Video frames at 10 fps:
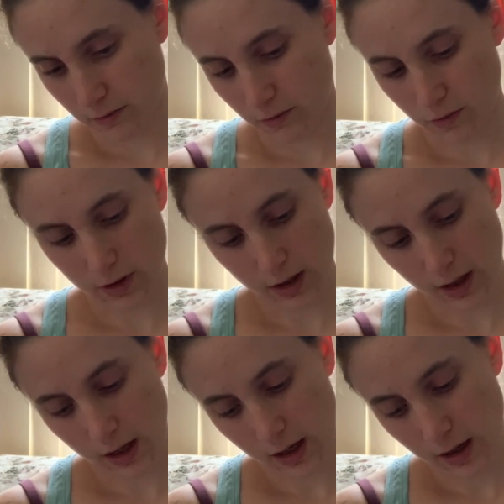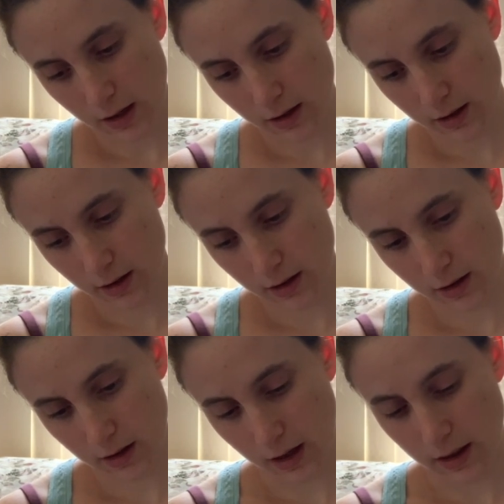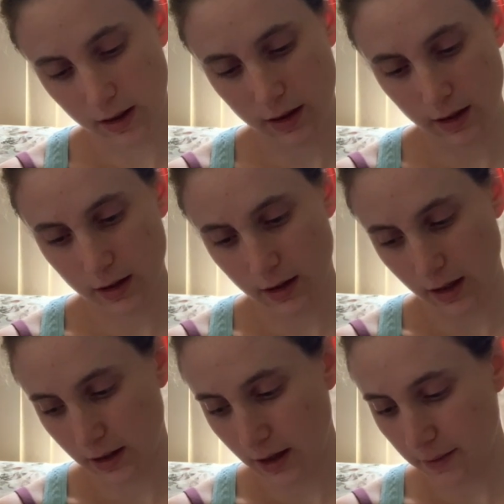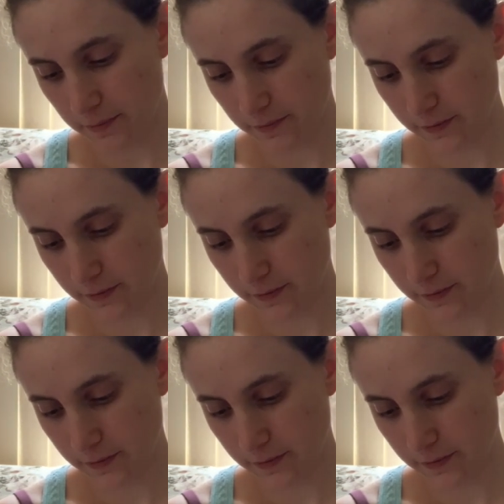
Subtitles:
I think that, yep.